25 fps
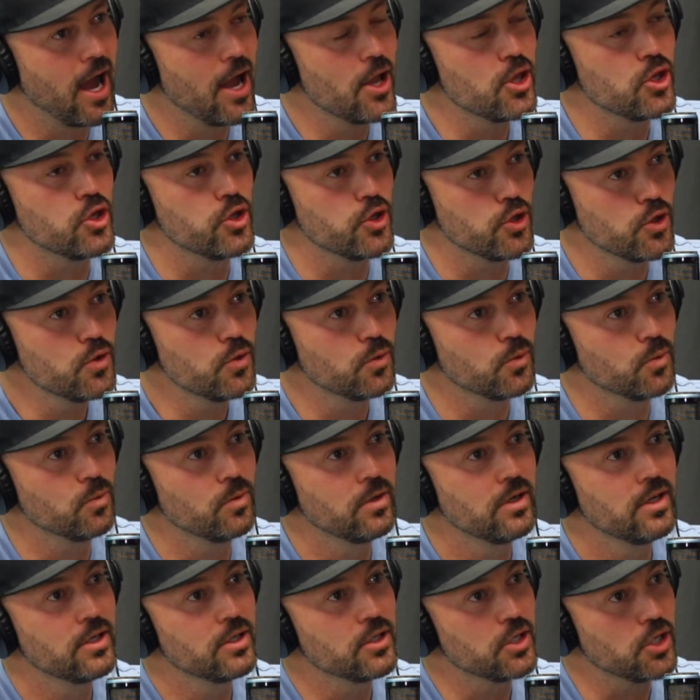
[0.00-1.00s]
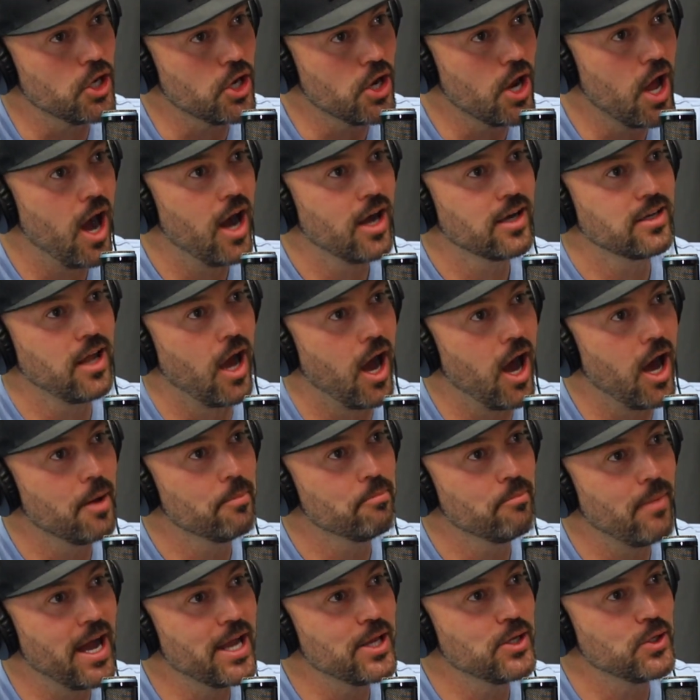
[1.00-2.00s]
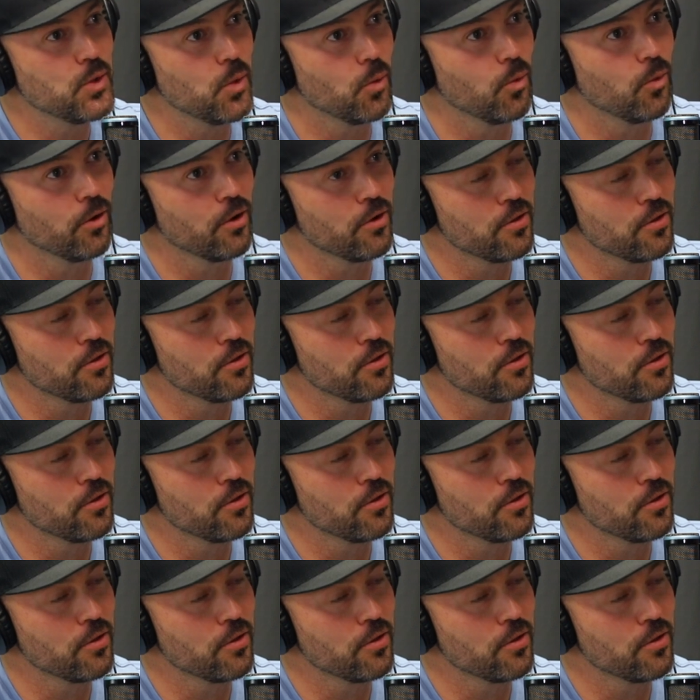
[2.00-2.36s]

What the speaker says: you knocked on my door